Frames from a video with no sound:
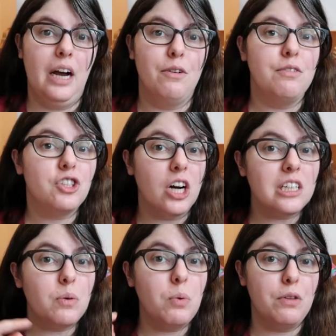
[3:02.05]
Now,
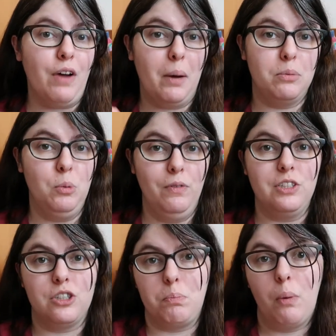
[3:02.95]
chocolate with fat bloom, if
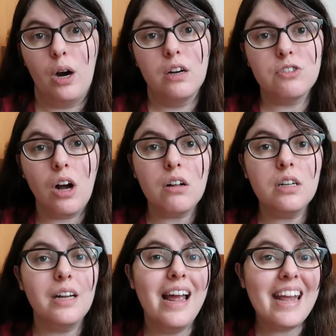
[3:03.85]
it's a bar of
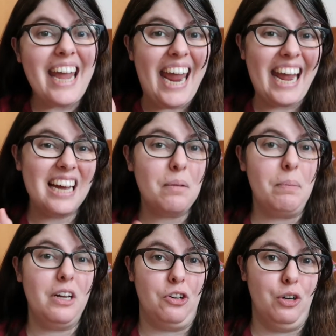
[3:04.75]
chocolate,
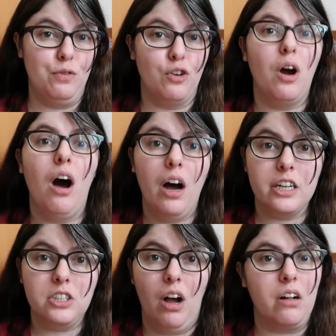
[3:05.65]
can be good for
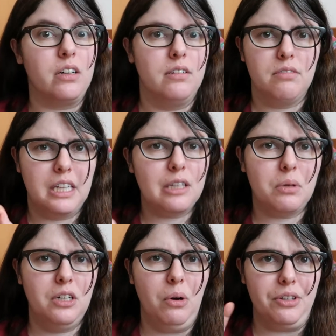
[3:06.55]
hot chocolate. Like
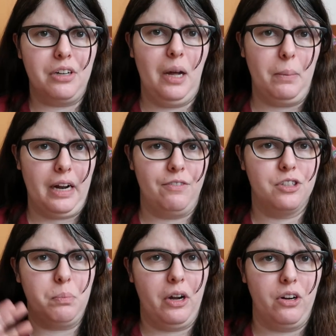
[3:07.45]
that's what I do all the time when I have
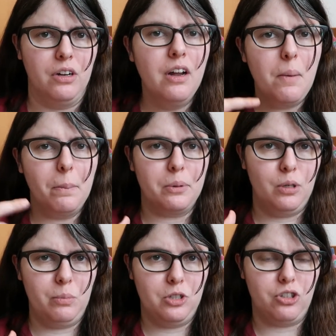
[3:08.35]
spare
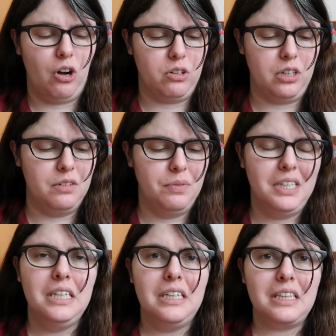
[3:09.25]
bloomed chocolate.
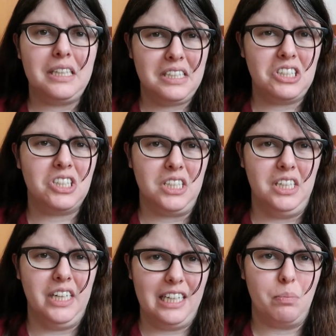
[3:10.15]
This is just
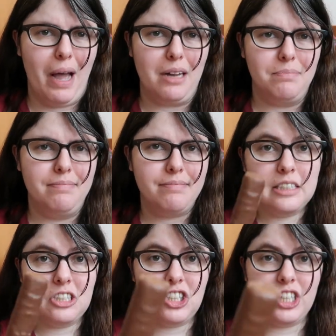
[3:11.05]
gonna taste bad.
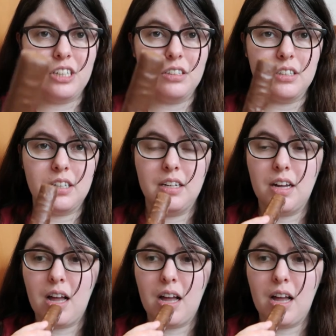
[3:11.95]
Cheers.